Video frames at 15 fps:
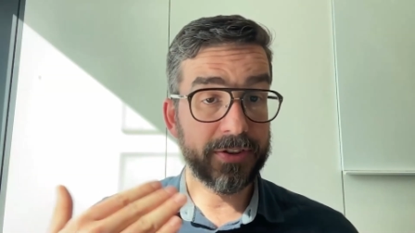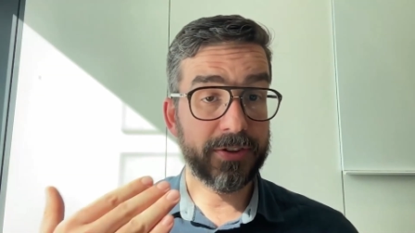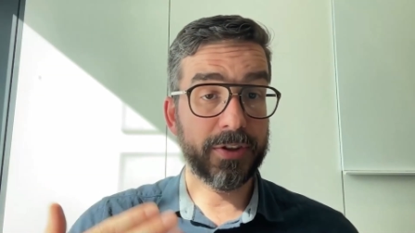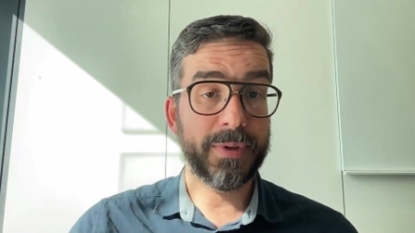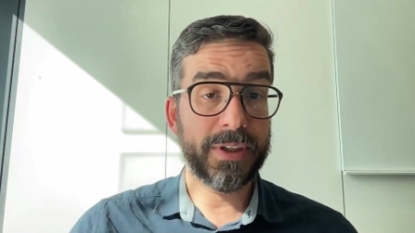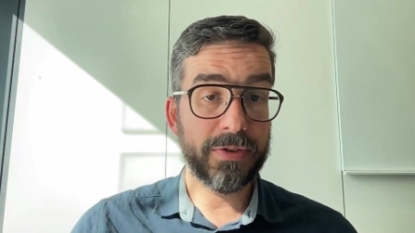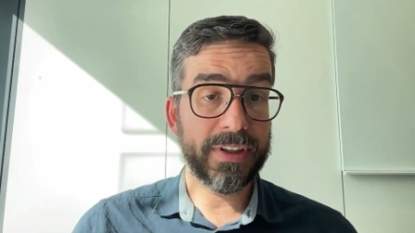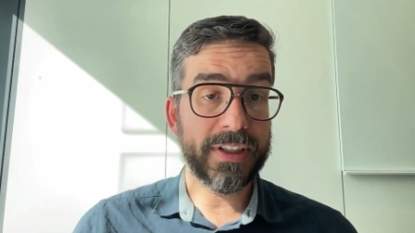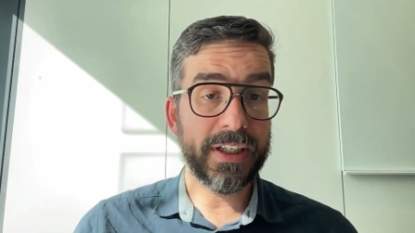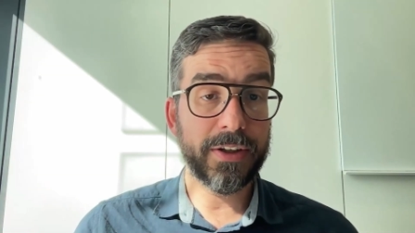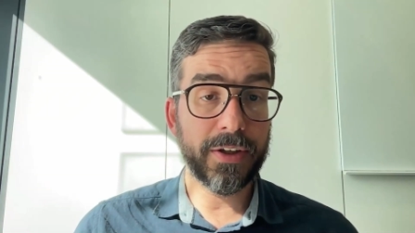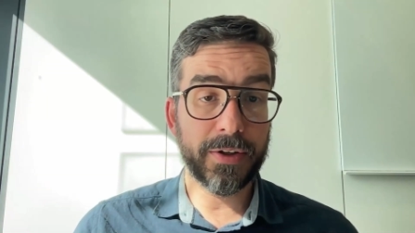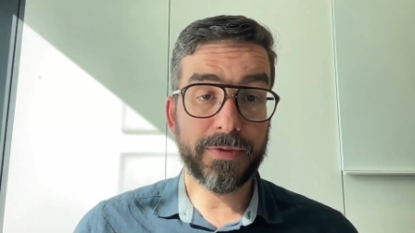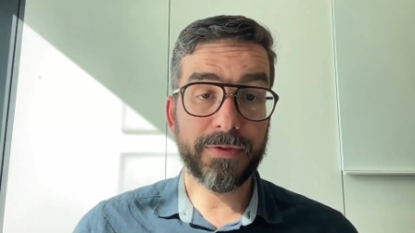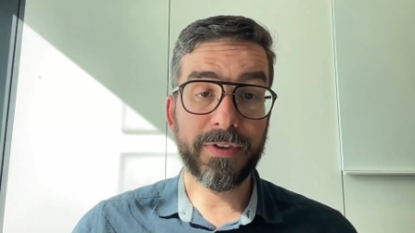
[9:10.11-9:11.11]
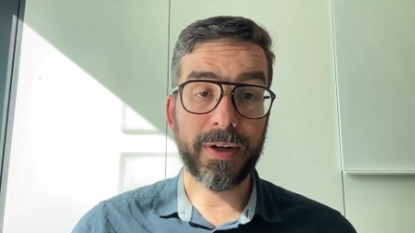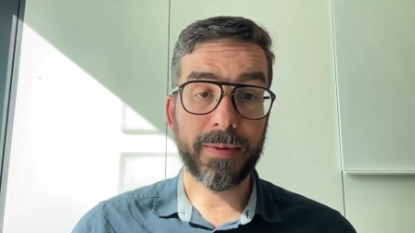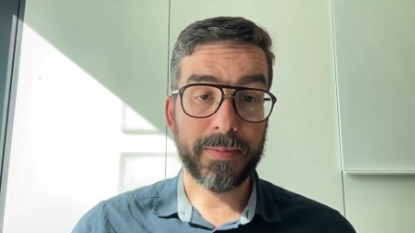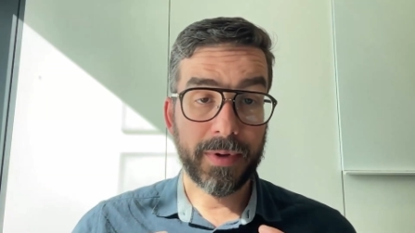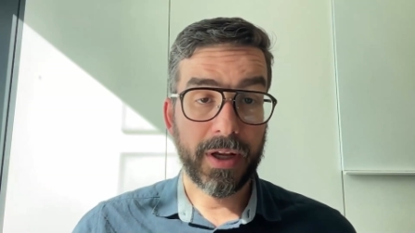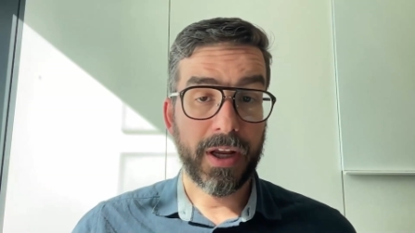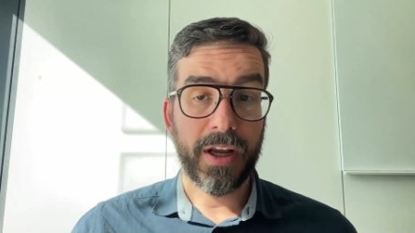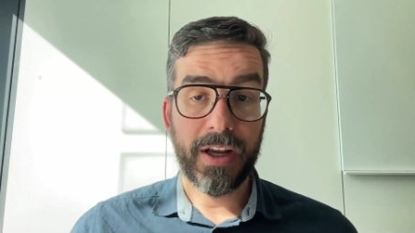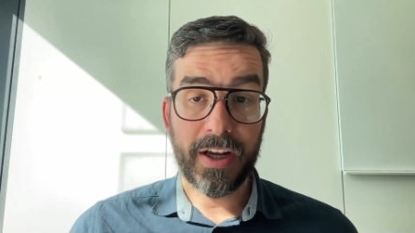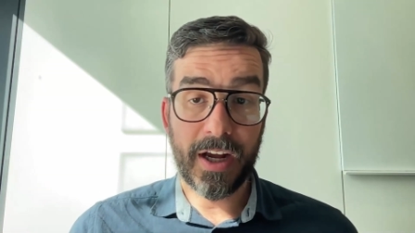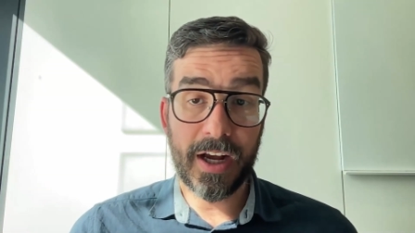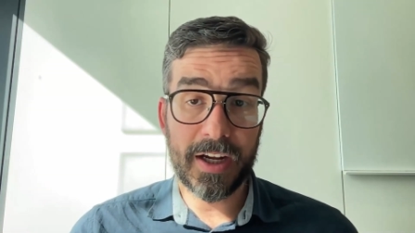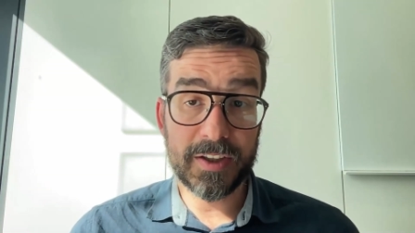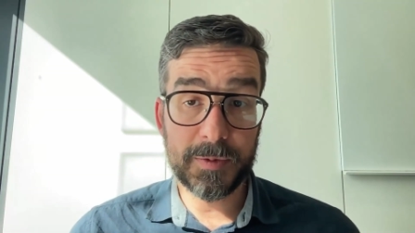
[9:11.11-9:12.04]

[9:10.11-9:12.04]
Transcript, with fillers: So we really go from uh,